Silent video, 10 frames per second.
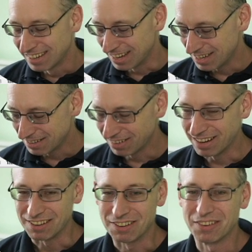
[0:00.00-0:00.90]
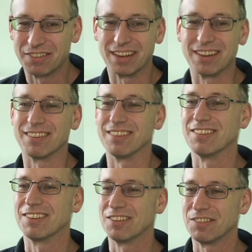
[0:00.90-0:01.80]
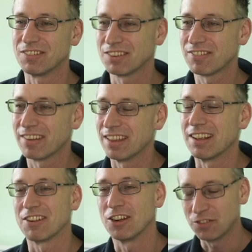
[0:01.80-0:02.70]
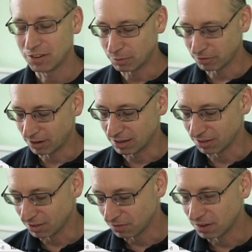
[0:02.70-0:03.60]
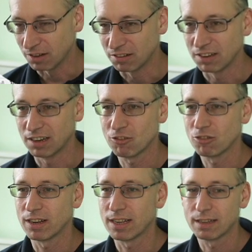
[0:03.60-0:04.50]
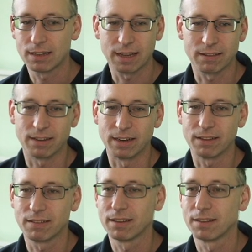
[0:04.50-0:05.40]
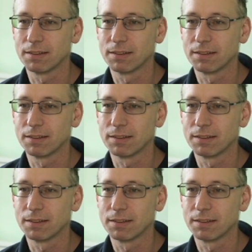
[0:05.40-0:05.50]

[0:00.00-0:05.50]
Right, so where do we get to? So we've just run that, so hopefully we've created the file. So let's try catting it.